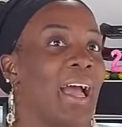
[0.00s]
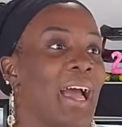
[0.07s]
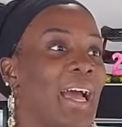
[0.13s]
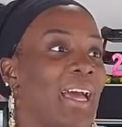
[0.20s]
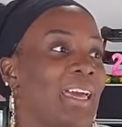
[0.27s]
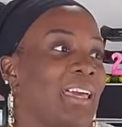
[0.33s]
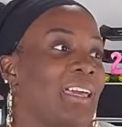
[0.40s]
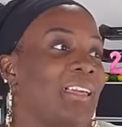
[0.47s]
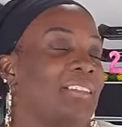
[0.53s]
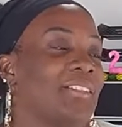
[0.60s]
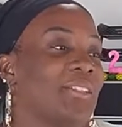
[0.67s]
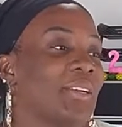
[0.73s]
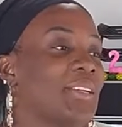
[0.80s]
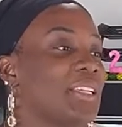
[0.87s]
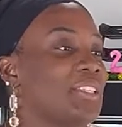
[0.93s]
I
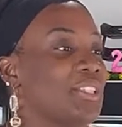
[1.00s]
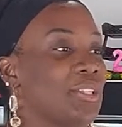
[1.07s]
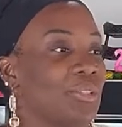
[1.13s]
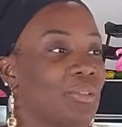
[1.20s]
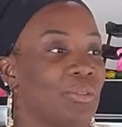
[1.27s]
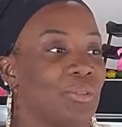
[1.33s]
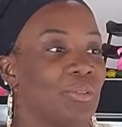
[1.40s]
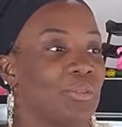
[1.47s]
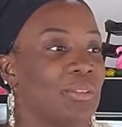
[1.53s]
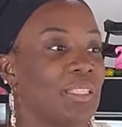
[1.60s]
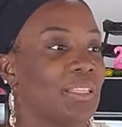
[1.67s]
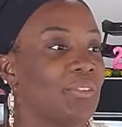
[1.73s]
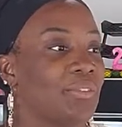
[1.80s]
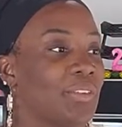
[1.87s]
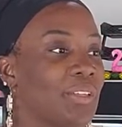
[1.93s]
started to
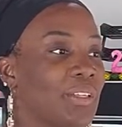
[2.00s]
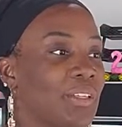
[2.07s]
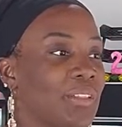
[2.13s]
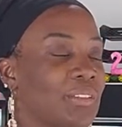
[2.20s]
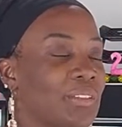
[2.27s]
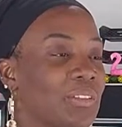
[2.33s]
look for